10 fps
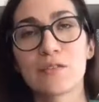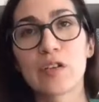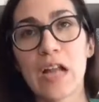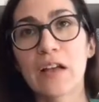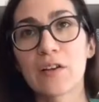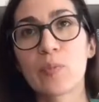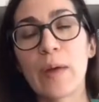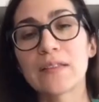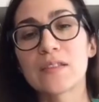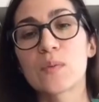vernacular
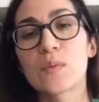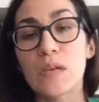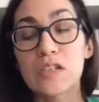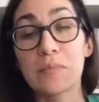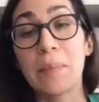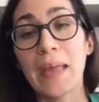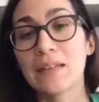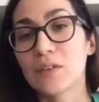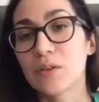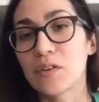practice was to actually
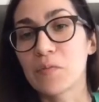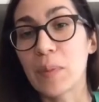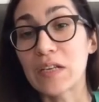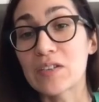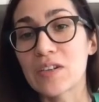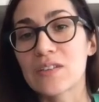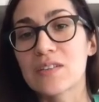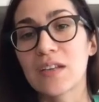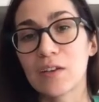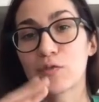paint over pictures
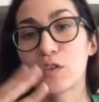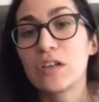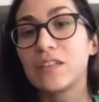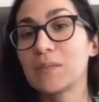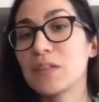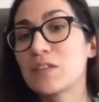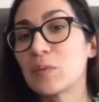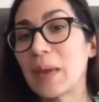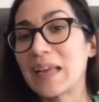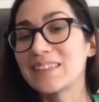to kind of turn them into
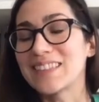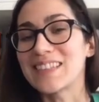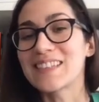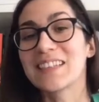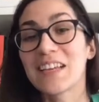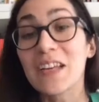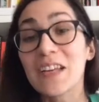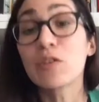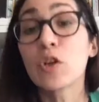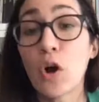paintings. And they're
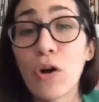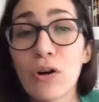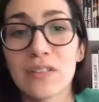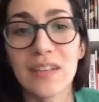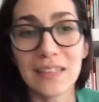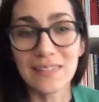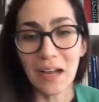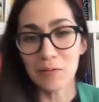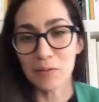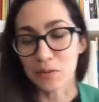even called
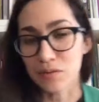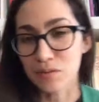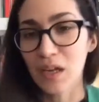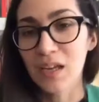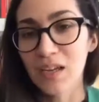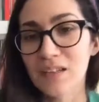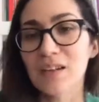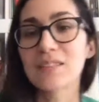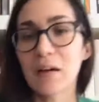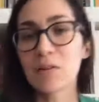retablos. And
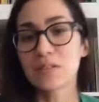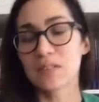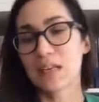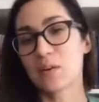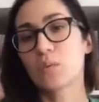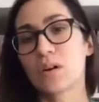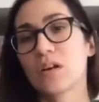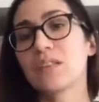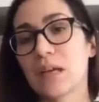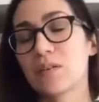retablo is like a
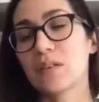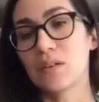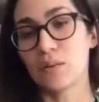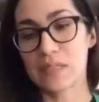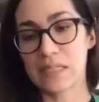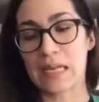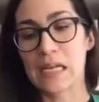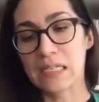word that, you know, is like,